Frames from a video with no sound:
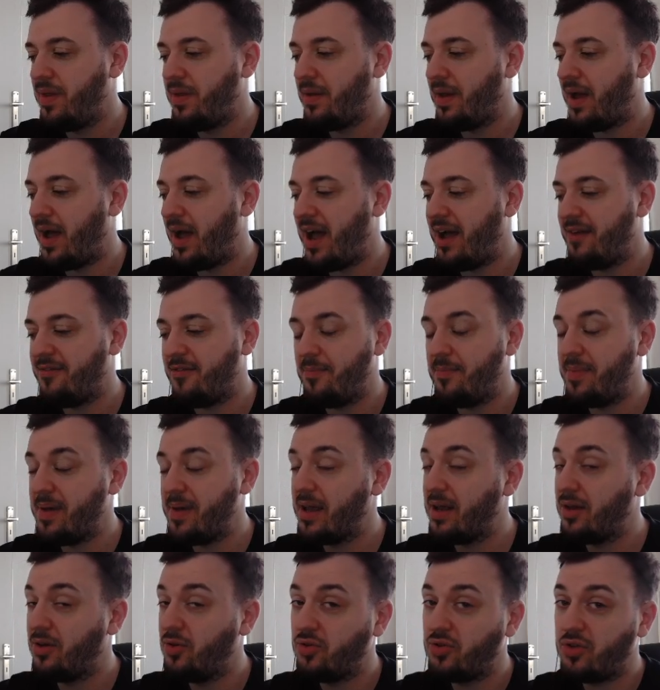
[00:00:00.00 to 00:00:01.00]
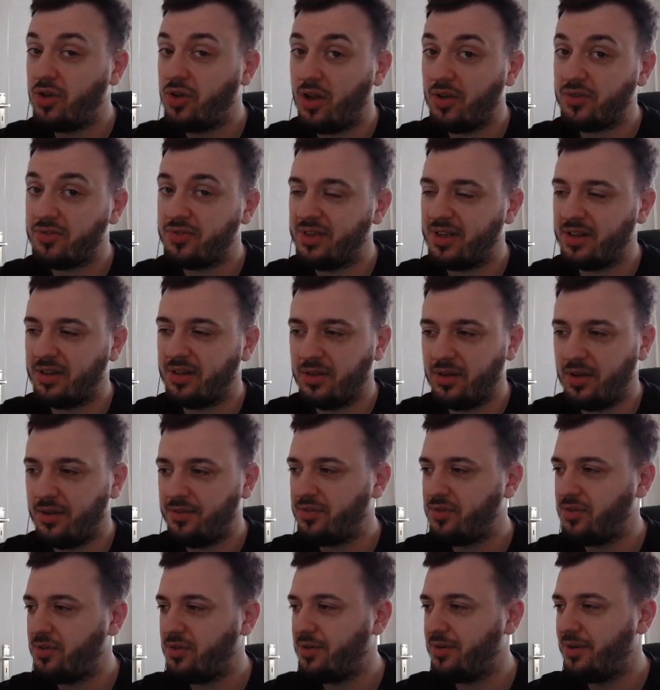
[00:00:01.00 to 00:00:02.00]
have a big loot console that
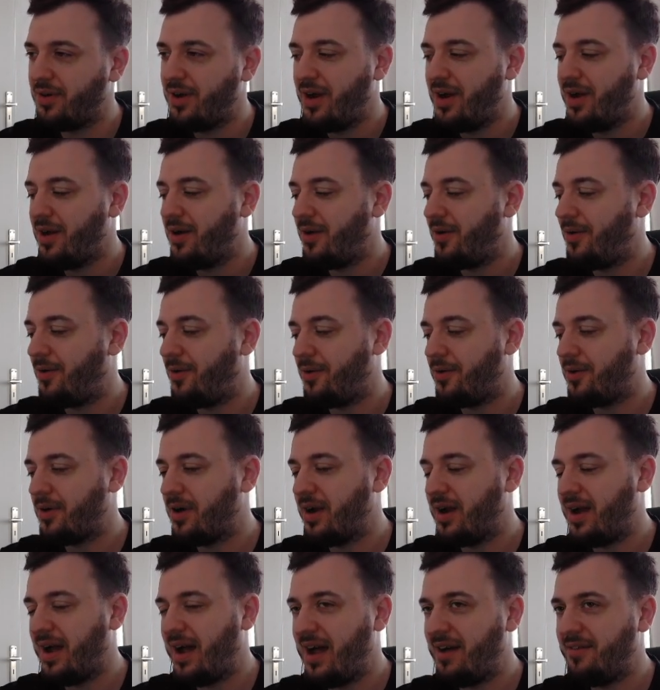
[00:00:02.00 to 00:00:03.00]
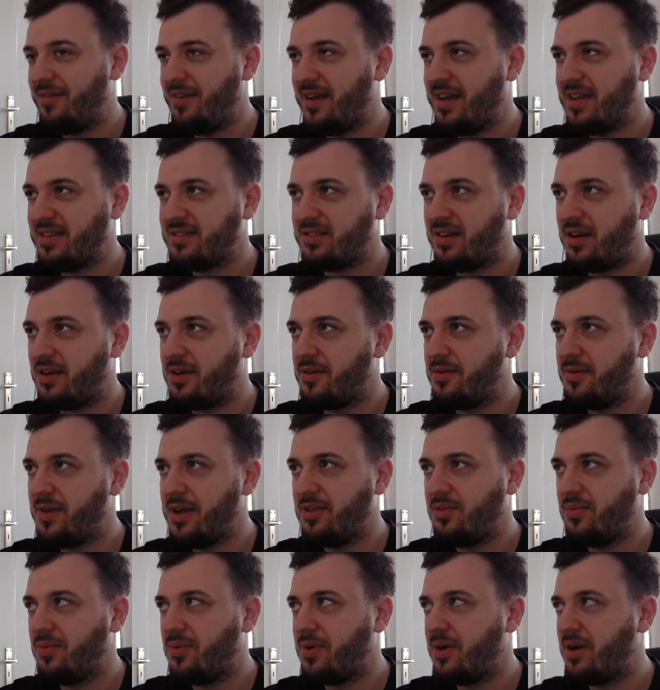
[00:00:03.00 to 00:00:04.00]
loves you, or have a SR
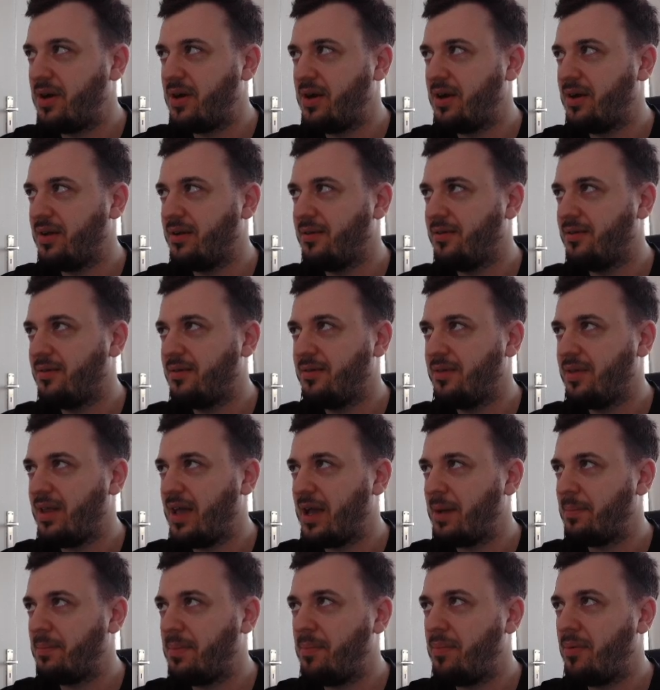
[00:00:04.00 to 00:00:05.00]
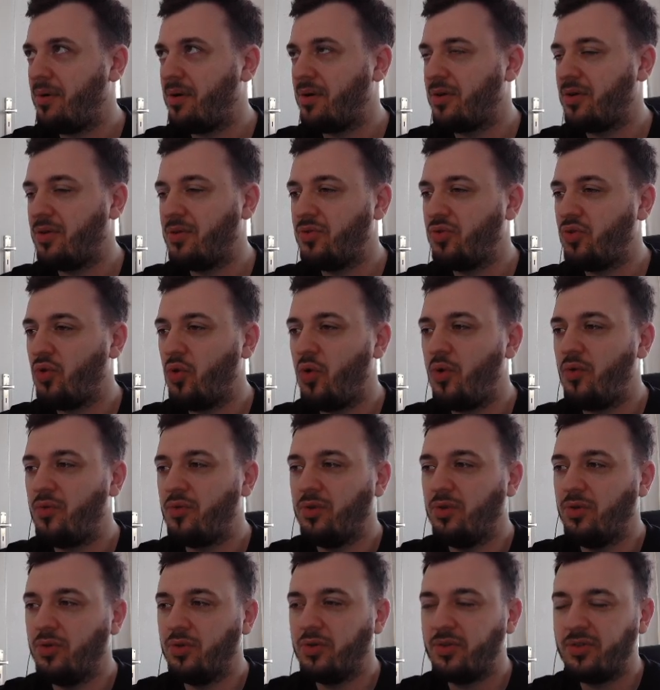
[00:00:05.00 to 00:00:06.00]
raid where like people are going to
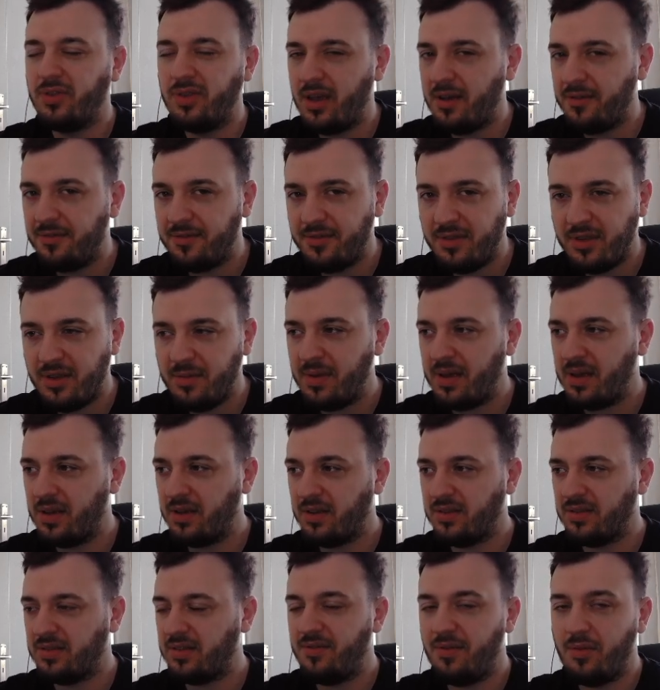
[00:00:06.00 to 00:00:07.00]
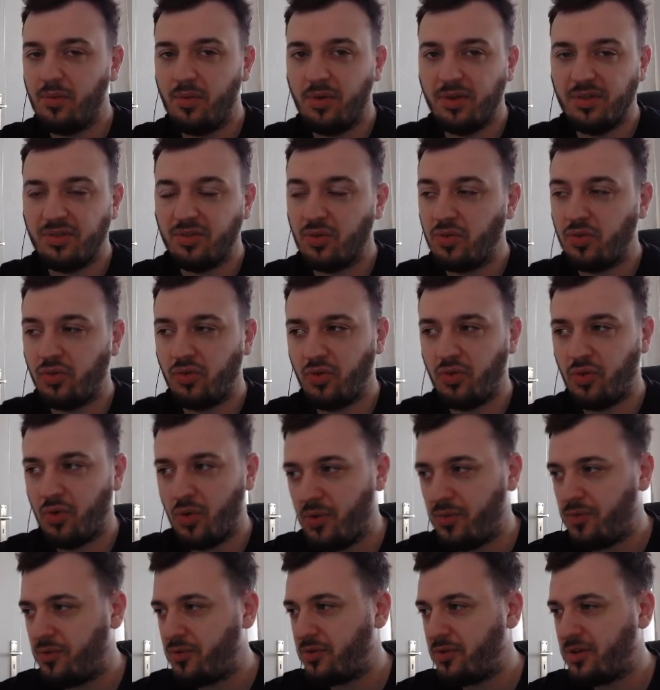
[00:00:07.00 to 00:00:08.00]
overlook DFT because everyone's going to
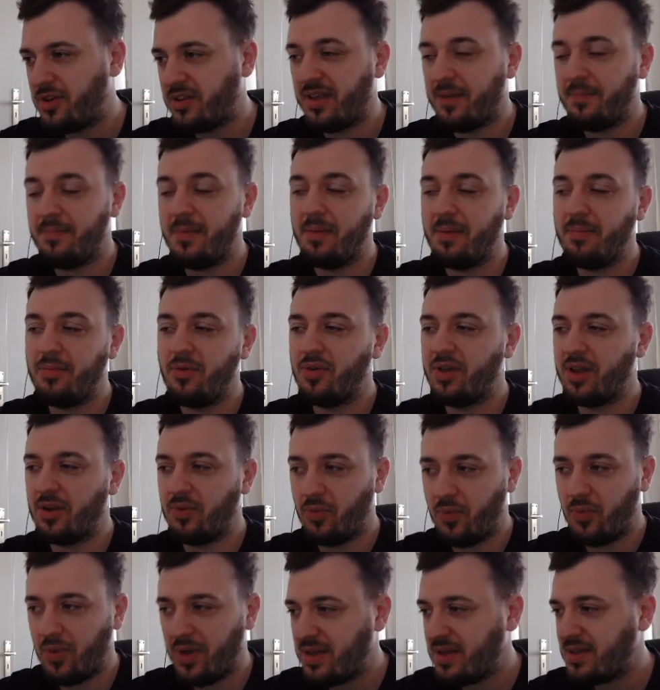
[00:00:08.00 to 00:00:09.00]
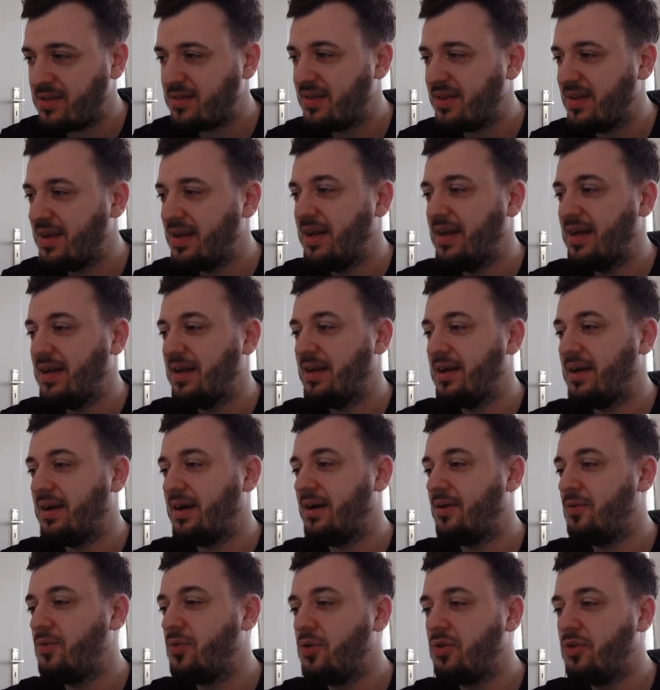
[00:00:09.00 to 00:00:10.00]
go for it, and maybe you can win it.
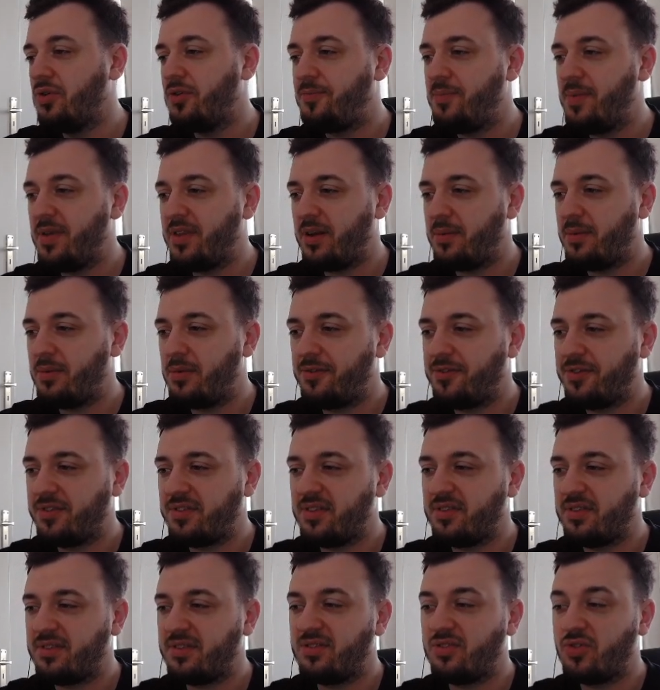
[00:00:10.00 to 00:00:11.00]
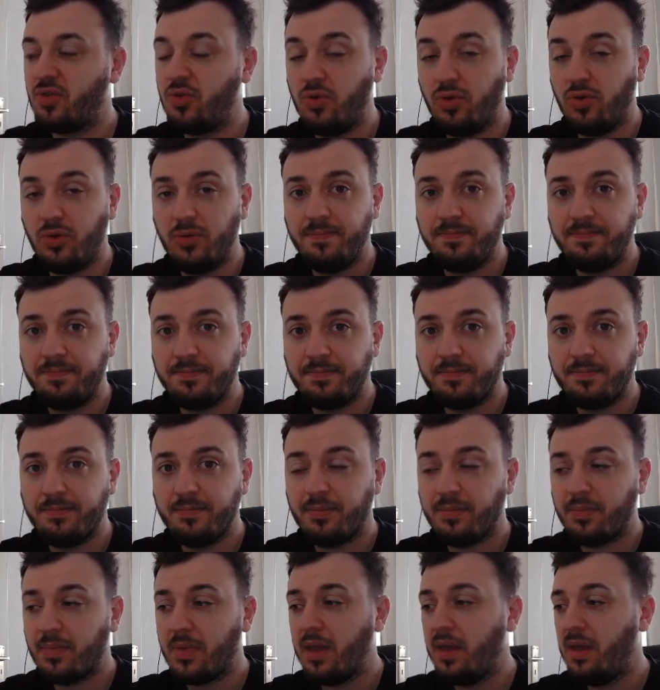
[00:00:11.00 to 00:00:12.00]
Rune of Metamorphosis is cool.
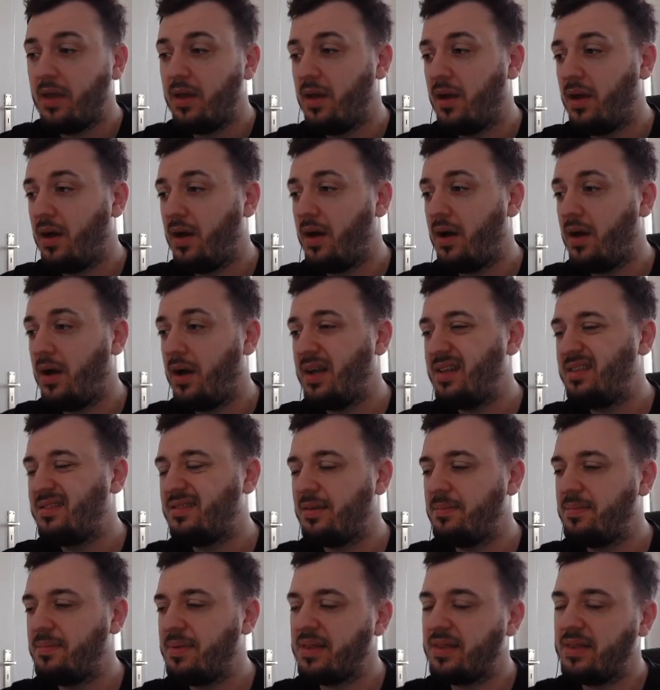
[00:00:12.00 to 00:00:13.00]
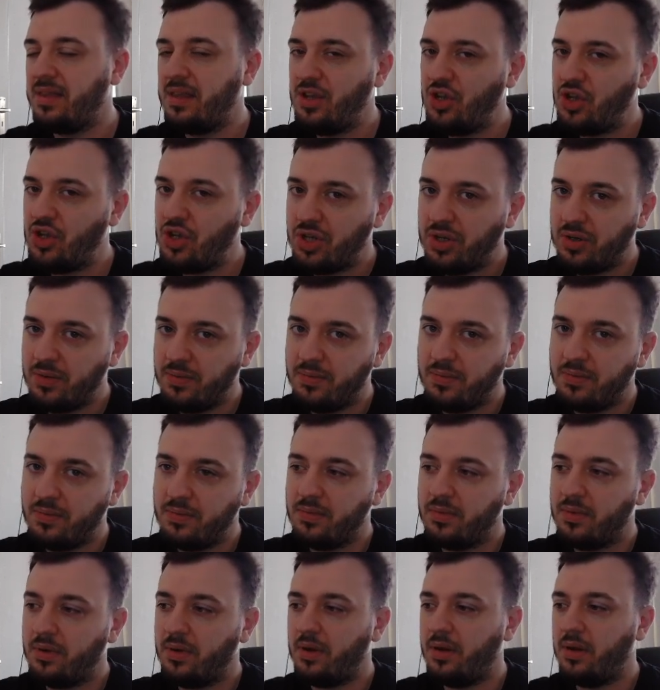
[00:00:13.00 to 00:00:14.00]
It's a bit niche,
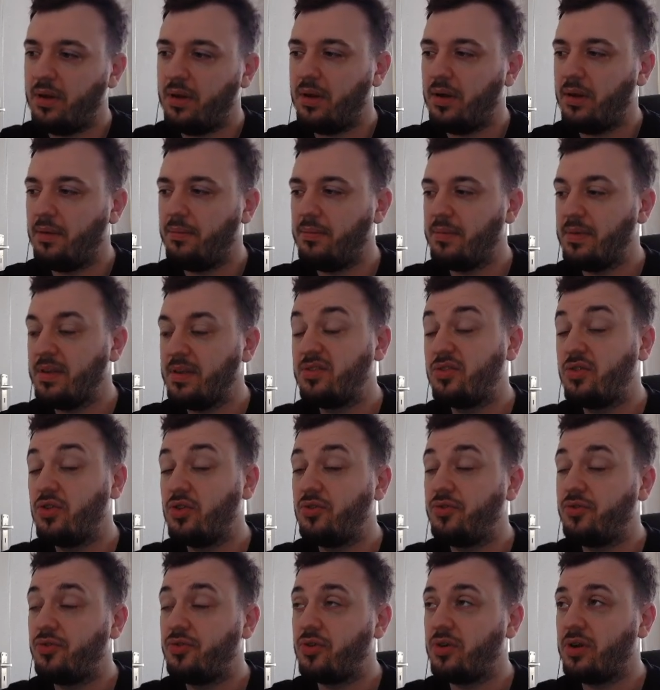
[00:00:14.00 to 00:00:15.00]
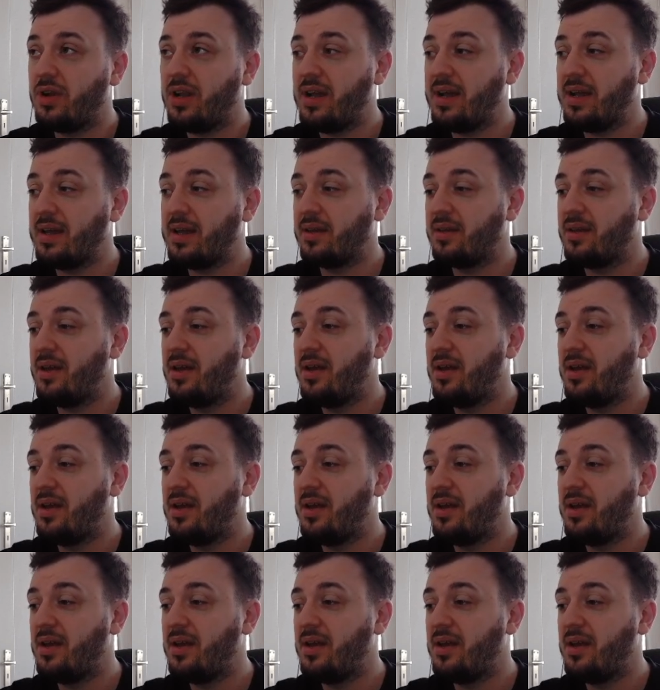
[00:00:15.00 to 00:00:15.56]
but it's good for like